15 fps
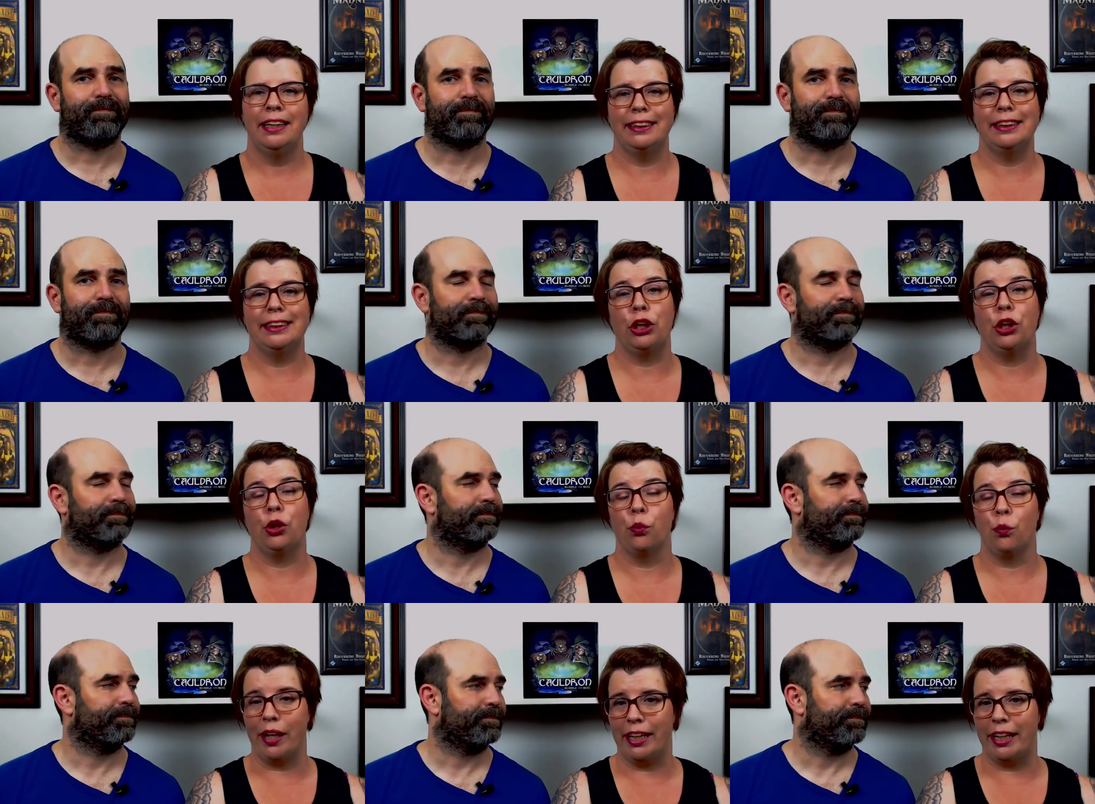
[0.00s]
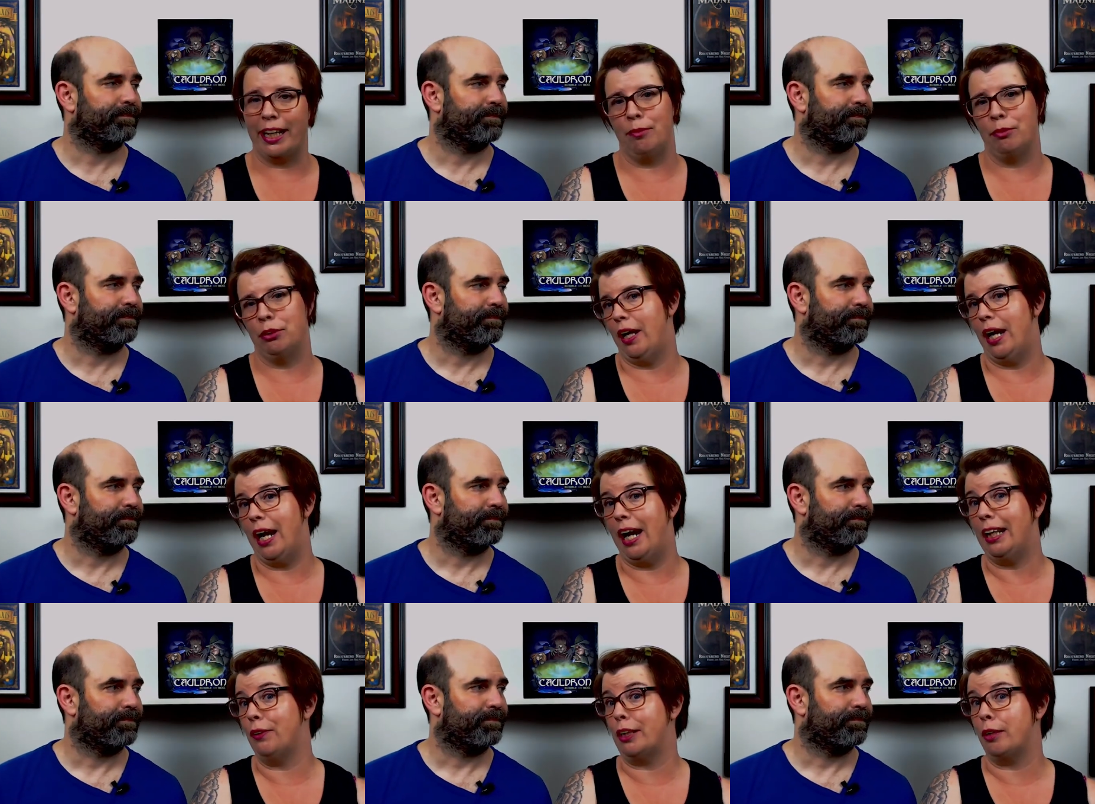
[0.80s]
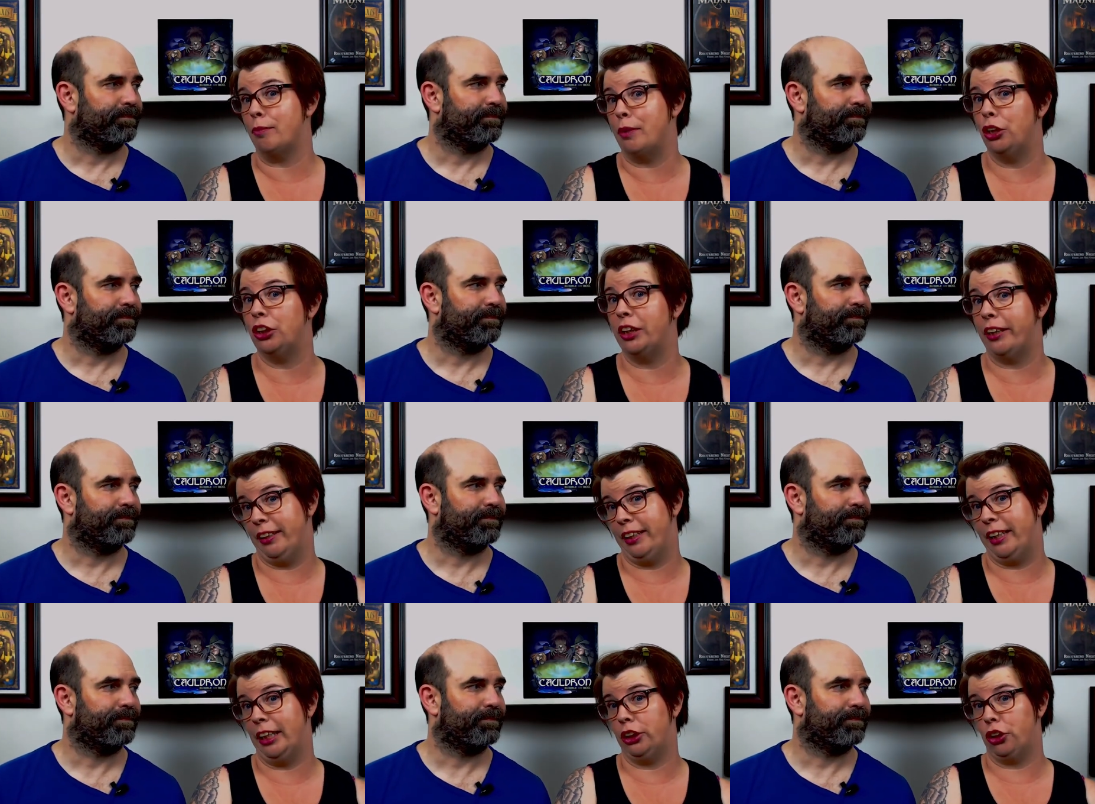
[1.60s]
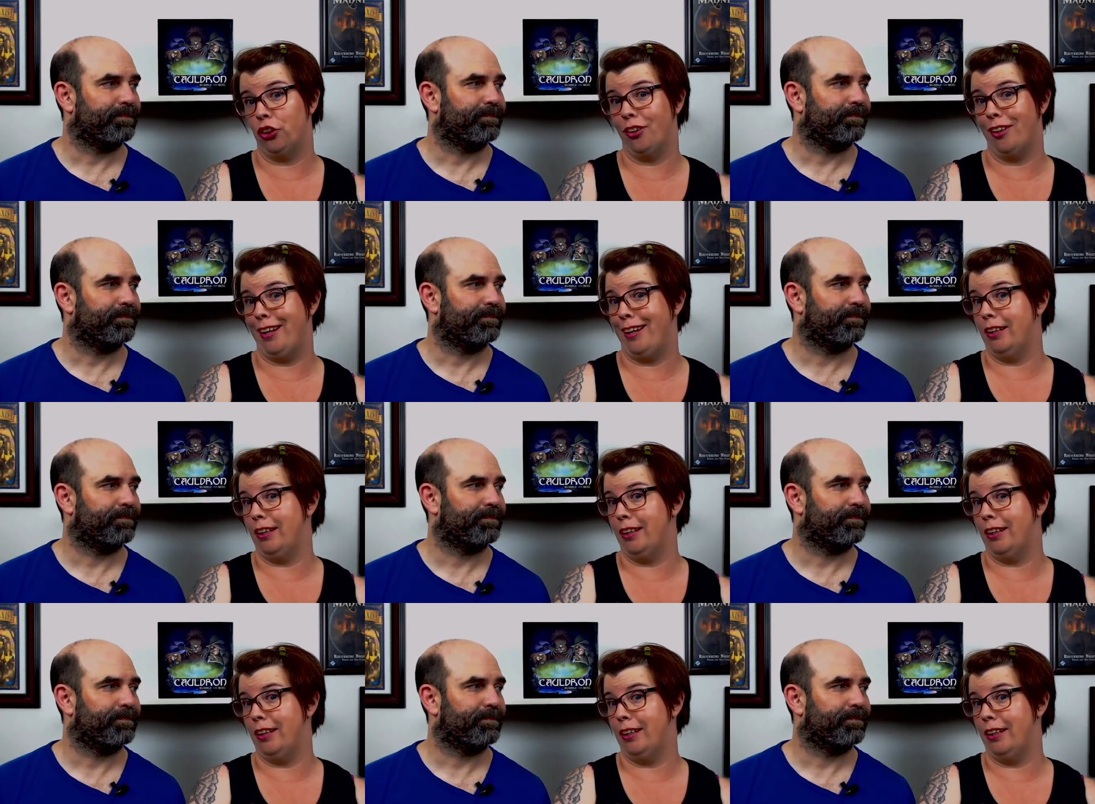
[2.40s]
Speaker 1: This is a great game, so I highly recommend you check out the Kickstarter.